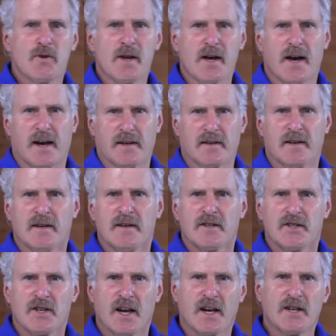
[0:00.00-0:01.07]
not
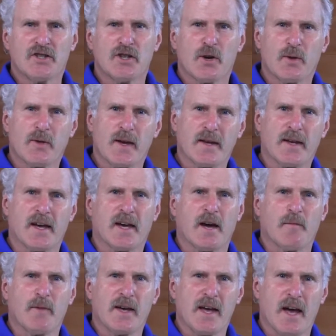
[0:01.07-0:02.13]
change your thinking
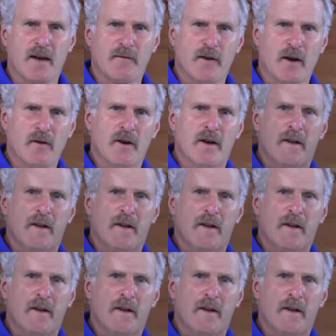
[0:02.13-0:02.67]
and behavior